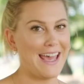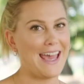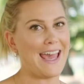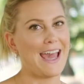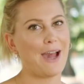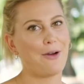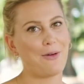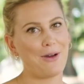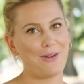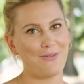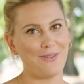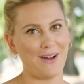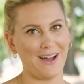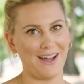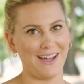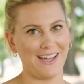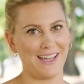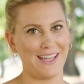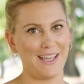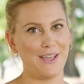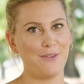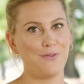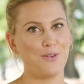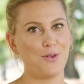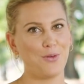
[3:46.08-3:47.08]
However,
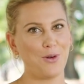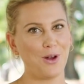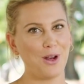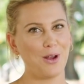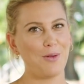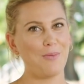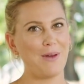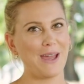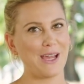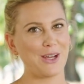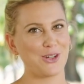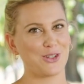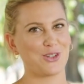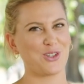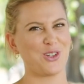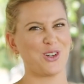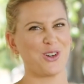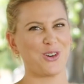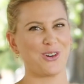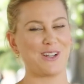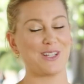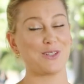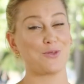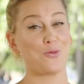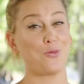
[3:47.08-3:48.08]
if you want to make
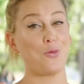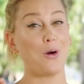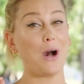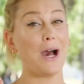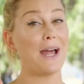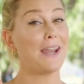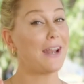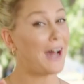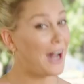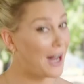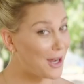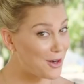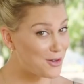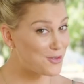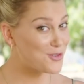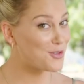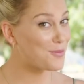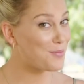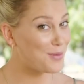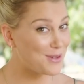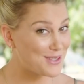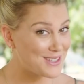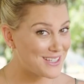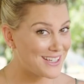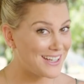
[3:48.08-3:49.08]
sure it's
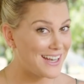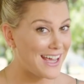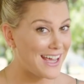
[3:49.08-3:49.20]
100%